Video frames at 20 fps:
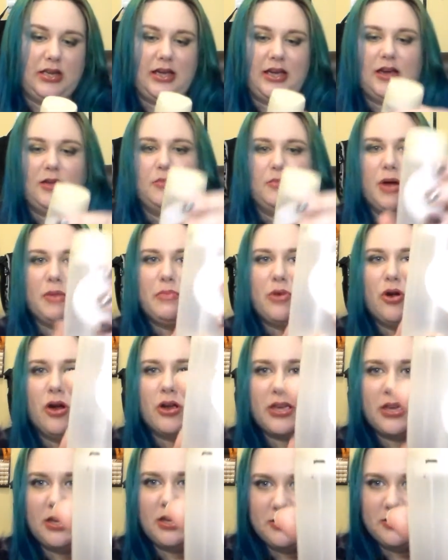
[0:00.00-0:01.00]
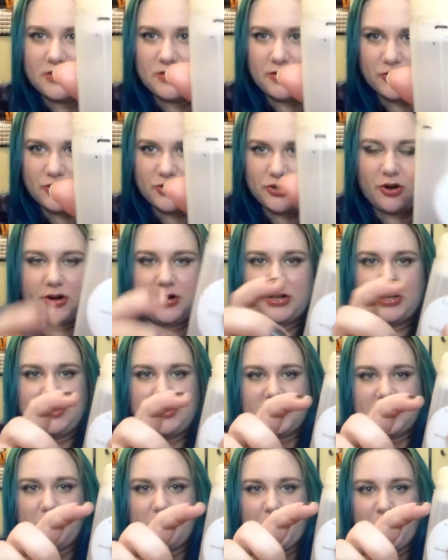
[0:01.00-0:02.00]
And my markings are starting to
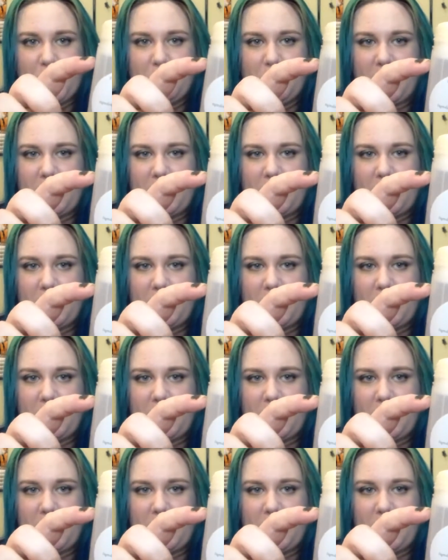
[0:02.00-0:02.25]
disappear,